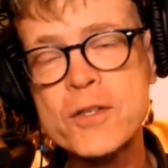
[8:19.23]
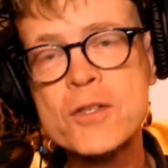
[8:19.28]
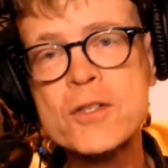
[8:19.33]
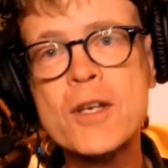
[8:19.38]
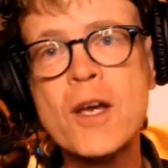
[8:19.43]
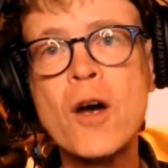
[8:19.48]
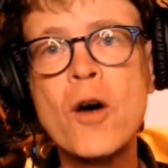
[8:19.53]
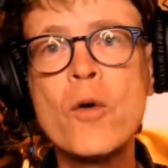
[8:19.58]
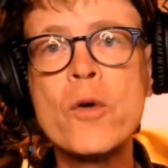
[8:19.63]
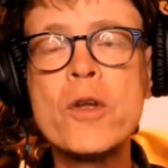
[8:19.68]

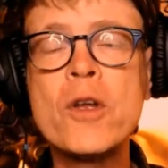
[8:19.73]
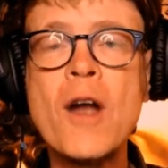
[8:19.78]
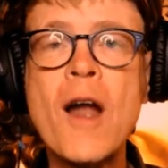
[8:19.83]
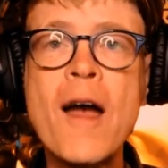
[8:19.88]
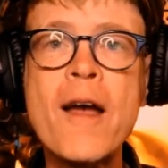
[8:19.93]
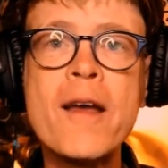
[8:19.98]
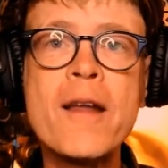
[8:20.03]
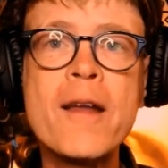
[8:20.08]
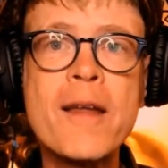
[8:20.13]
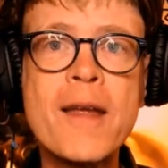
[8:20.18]
So you're
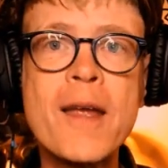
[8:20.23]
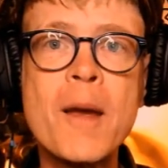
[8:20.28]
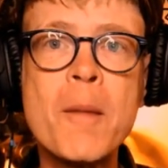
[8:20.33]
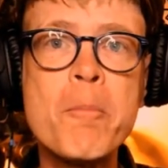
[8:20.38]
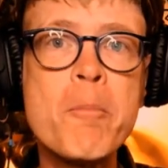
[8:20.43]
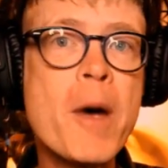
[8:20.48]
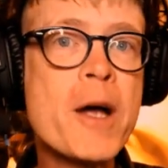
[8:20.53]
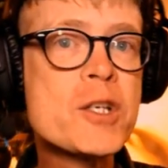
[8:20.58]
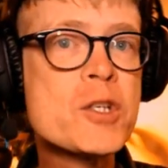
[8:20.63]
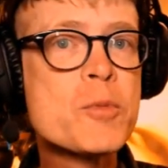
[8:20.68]
not going to
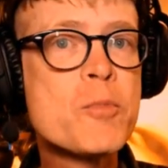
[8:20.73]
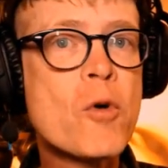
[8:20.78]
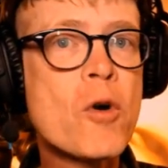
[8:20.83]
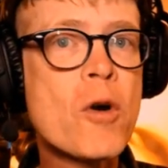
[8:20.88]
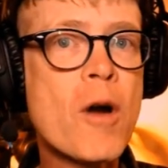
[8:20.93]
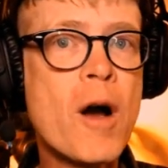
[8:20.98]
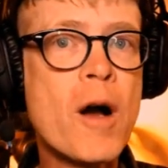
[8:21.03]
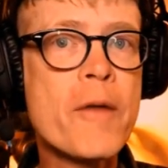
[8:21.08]
get much more